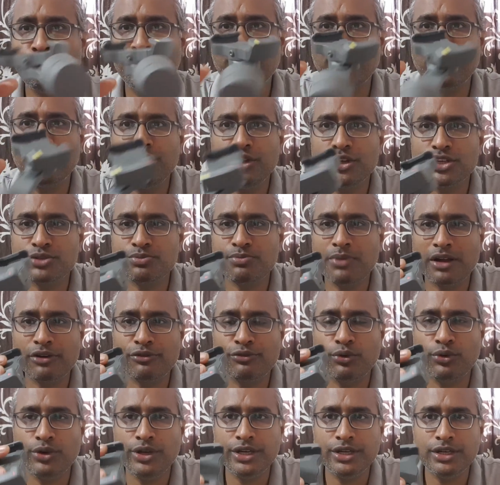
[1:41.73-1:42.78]
put in your
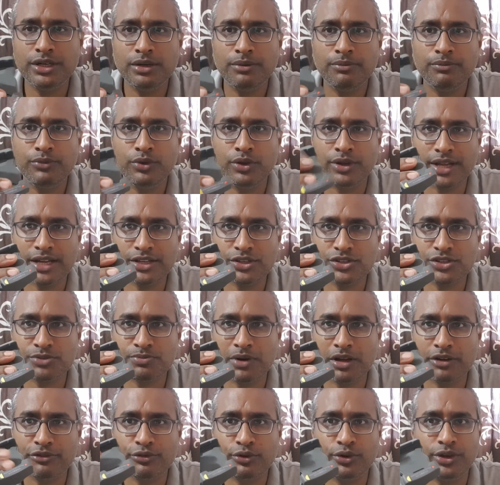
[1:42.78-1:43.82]
smartphone here, you touch your
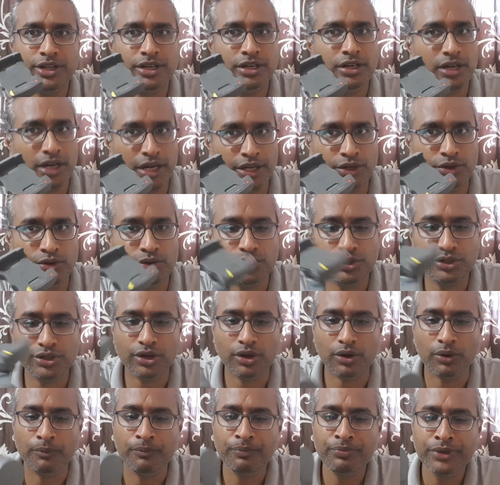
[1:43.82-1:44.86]
smartphone here, and you're good to
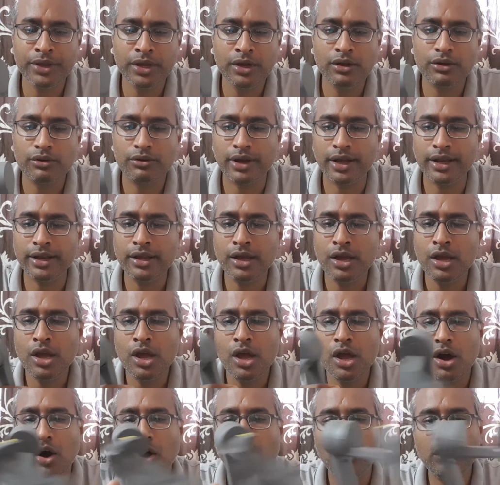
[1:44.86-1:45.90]
go, right?
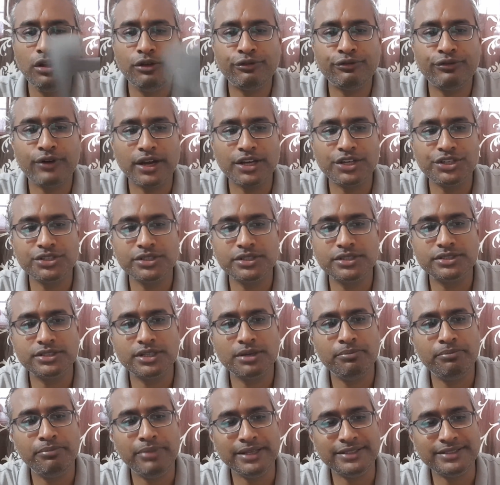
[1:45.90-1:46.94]
All your functions are
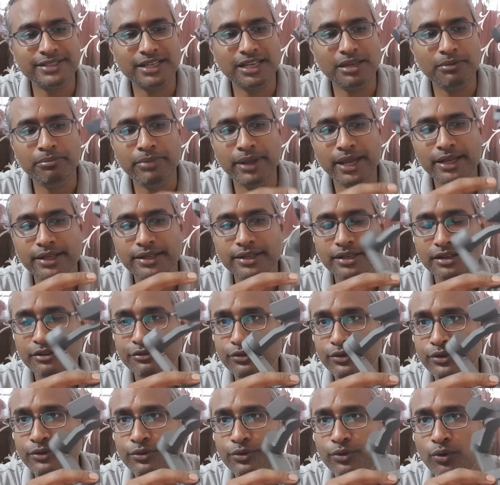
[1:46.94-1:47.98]
basically baked in.
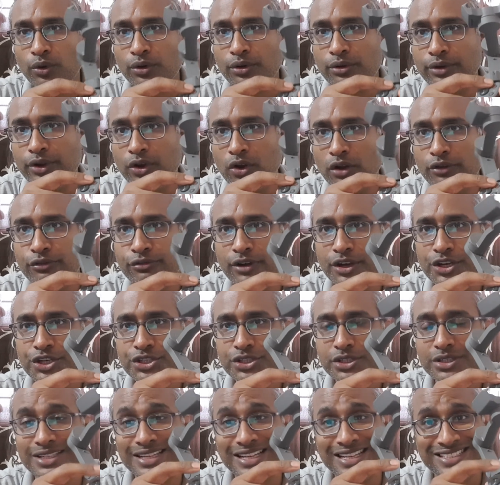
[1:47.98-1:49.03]
If you want to record
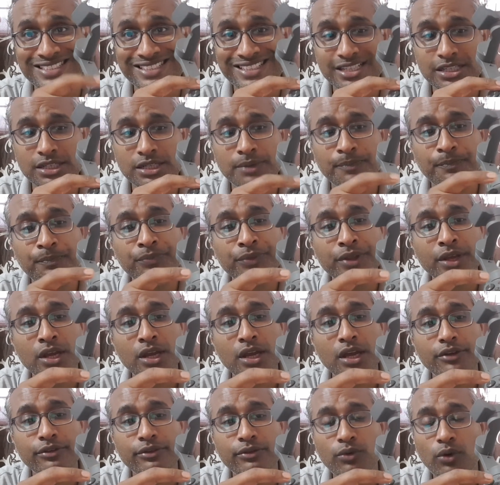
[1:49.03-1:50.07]
function, it's here.
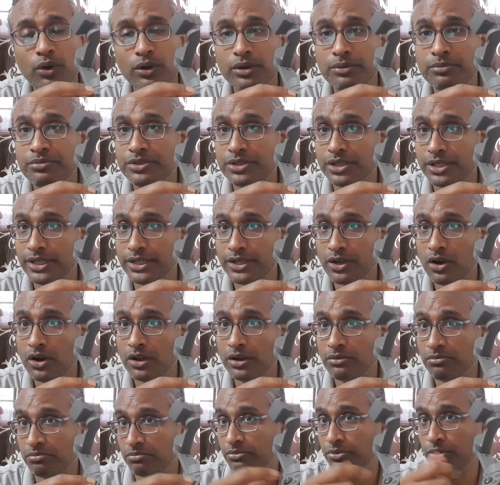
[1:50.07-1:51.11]
If you want to turn it
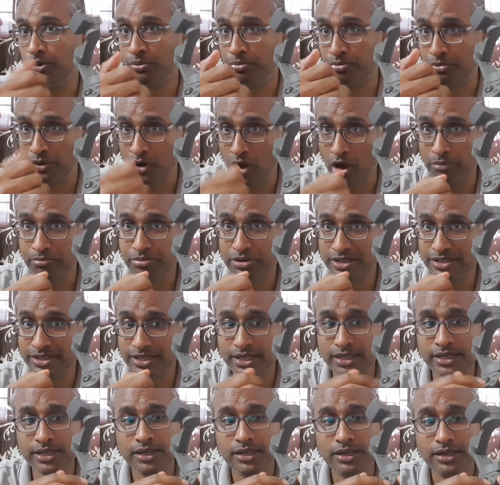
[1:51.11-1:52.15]
on, long press
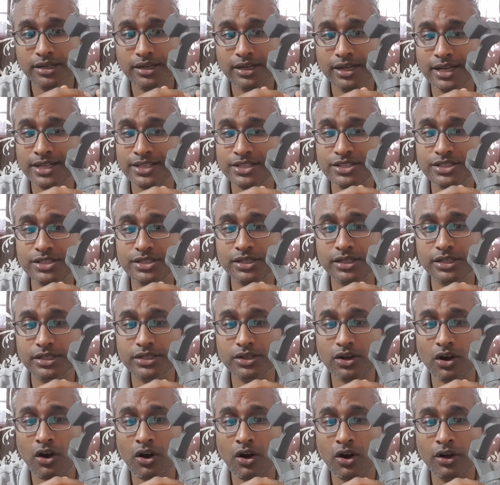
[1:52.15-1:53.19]
it, it's turned
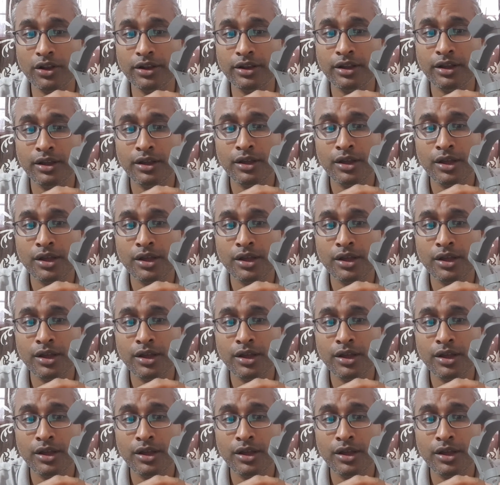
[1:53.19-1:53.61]
on.